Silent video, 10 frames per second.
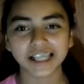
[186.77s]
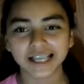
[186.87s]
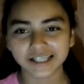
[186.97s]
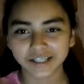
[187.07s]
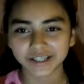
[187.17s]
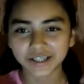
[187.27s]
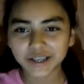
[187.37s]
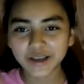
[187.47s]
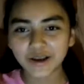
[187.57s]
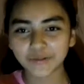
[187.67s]
He has a
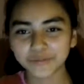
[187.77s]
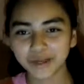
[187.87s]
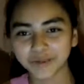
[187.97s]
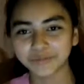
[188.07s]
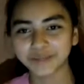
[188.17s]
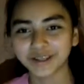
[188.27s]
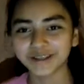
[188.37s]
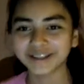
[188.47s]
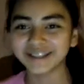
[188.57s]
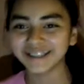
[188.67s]
big
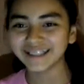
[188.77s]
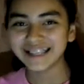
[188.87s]
beard.